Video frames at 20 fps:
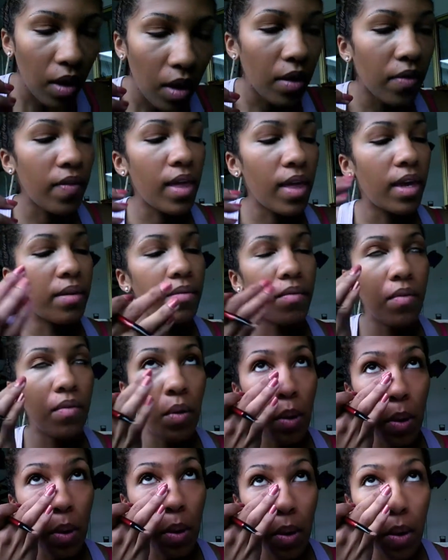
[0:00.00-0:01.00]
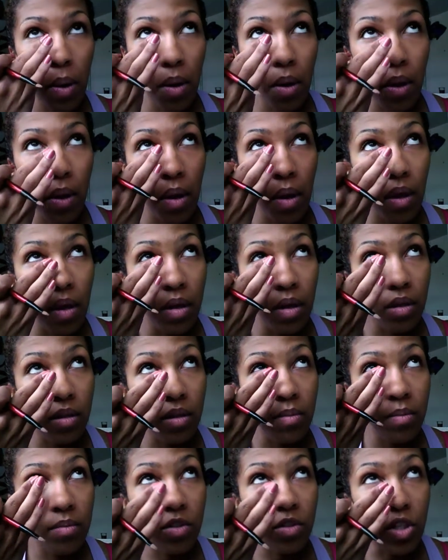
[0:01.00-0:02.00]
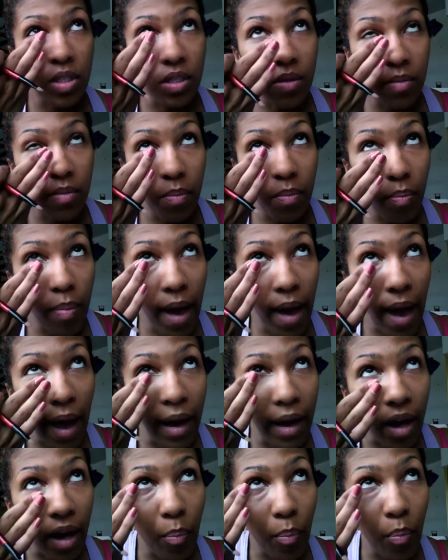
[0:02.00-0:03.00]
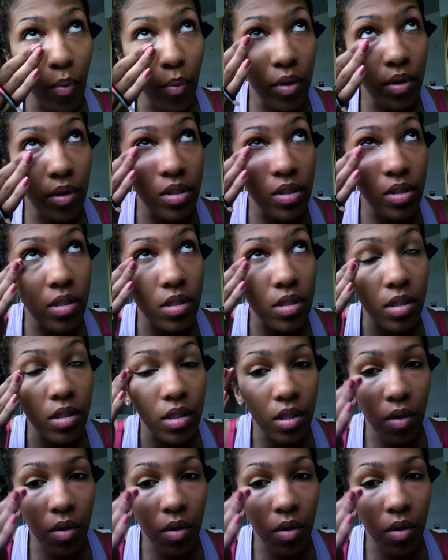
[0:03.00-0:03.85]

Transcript: And then you just pat it upwards.